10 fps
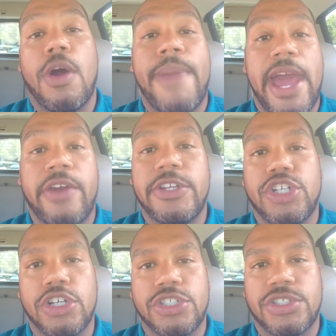battery
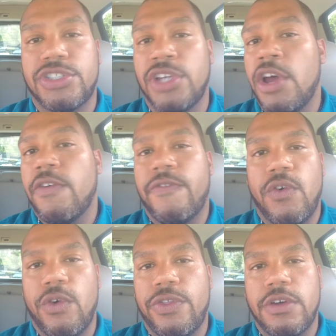chargers
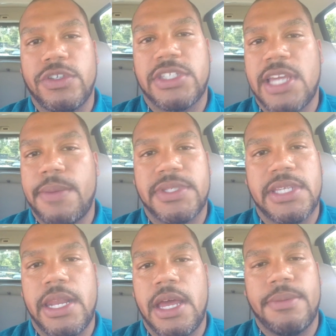for those type of
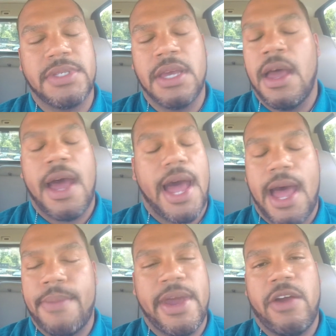setups,
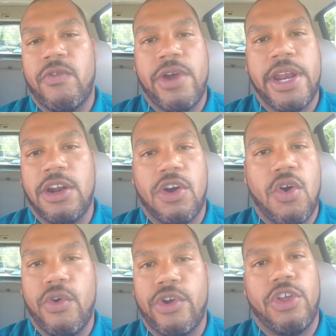I'm not running a
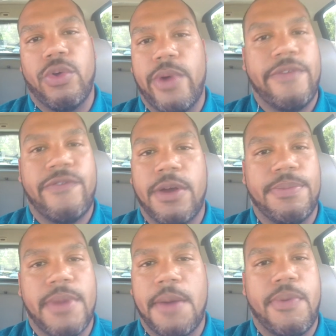cord all the way
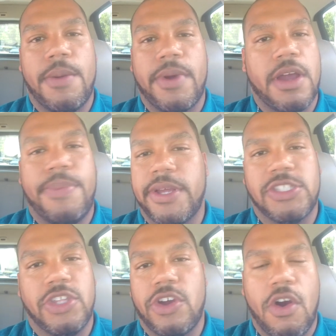from my apartment
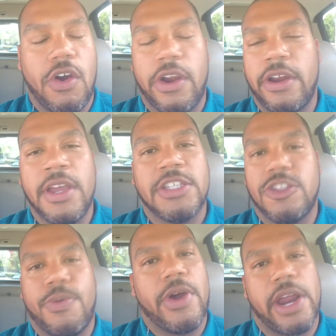complex to the car to
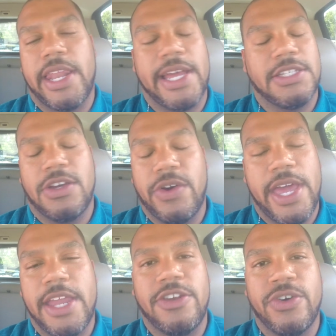the parking lot to go
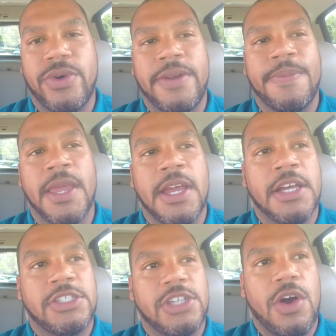ahead and do it.
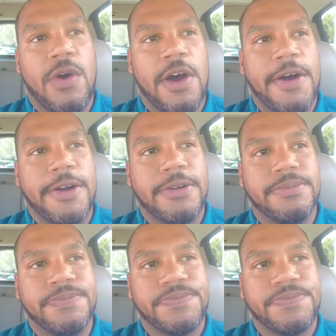So